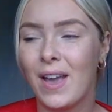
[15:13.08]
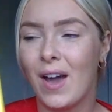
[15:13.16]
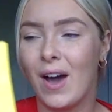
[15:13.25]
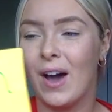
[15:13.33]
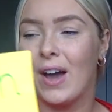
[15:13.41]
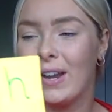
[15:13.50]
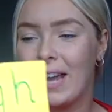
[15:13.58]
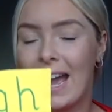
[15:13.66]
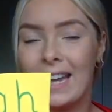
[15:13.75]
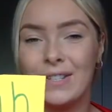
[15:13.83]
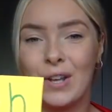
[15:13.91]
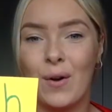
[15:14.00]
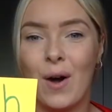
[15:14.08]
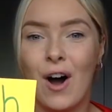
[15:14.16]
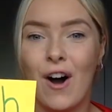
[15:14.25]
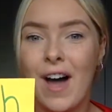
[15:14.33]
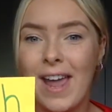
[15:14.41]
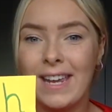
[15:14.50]
Okay, so
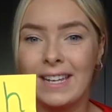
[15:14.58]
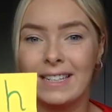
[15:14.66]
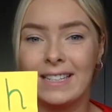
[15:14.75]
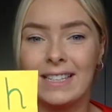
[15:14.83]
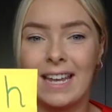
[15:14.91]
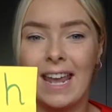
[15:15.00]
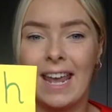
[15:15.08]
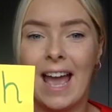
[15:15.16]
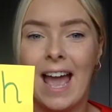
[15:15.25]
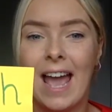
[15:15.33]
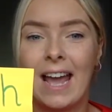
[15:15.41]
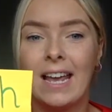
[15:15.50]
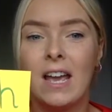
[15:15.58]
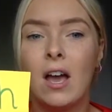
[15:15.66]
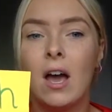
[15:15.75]
I can see I